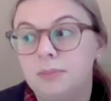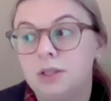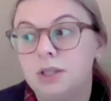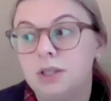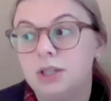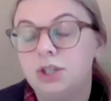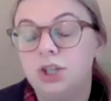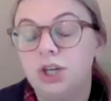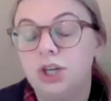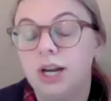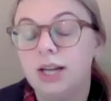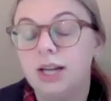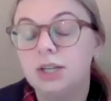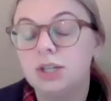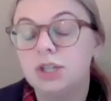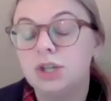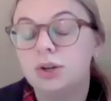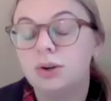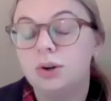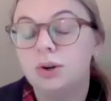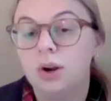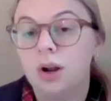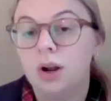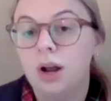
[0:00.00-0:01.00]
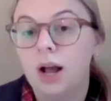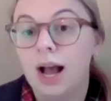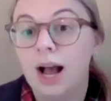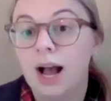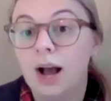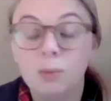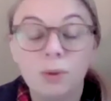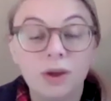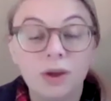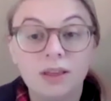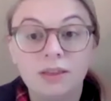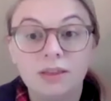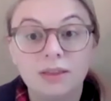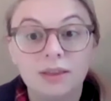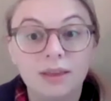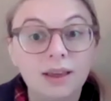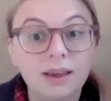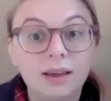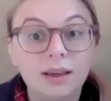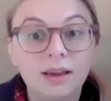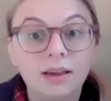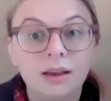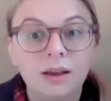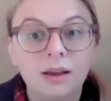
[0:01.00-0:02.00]
change how we
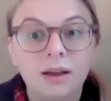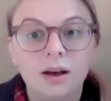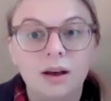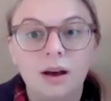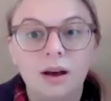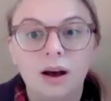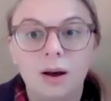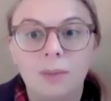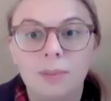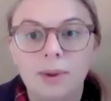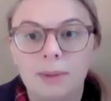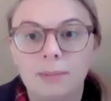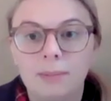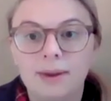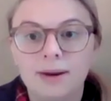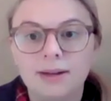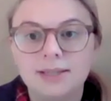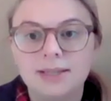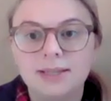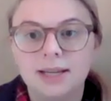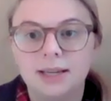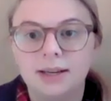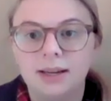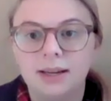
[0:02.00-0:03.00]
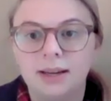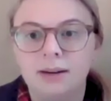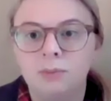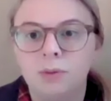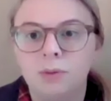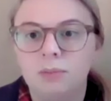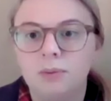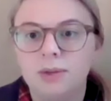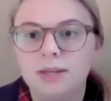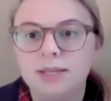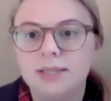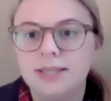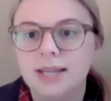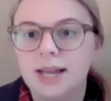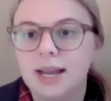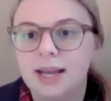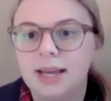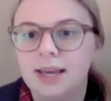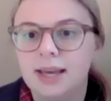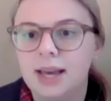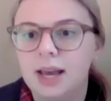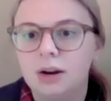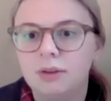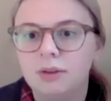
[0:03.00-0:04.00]
think about medicine. And when we say
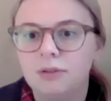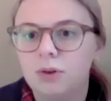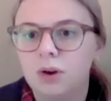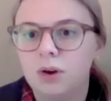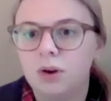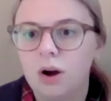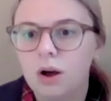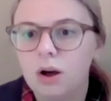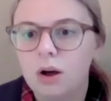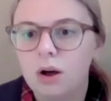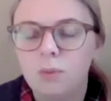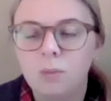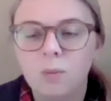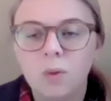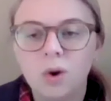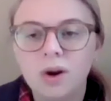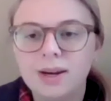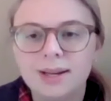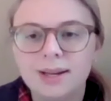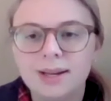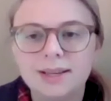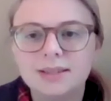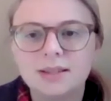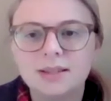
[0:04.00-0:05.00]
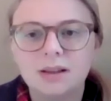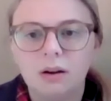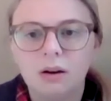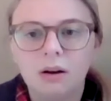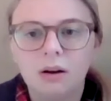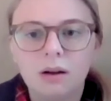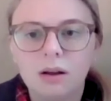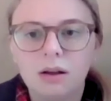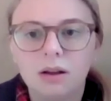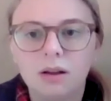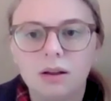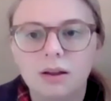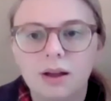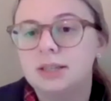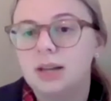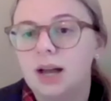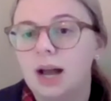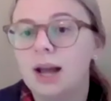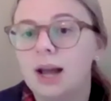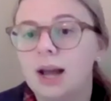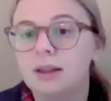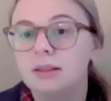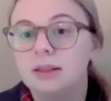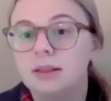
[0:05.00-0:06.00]
care for all, what is all?
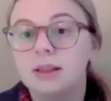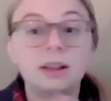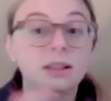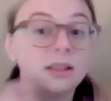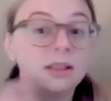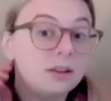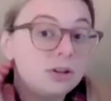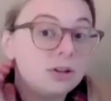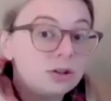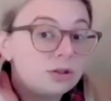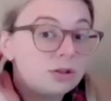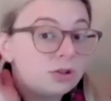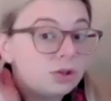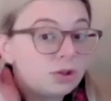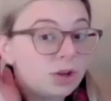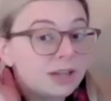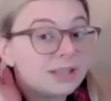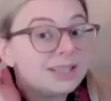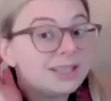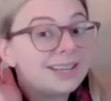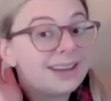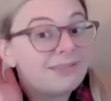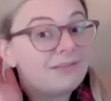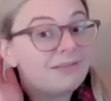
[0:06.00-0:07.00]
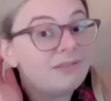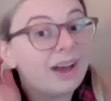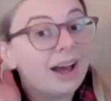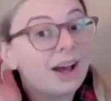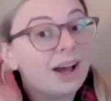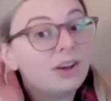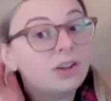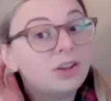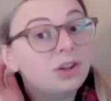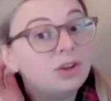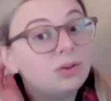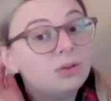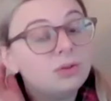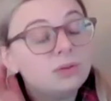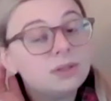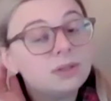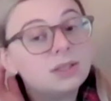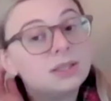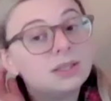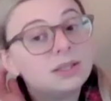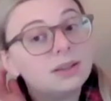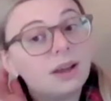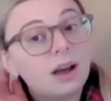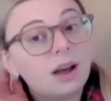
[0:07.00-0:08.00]
I like the trust and
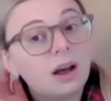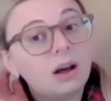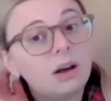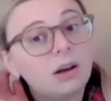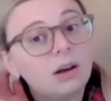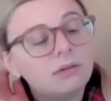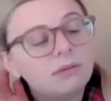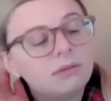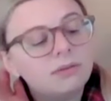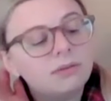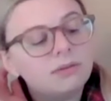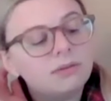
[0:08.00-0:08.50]
values of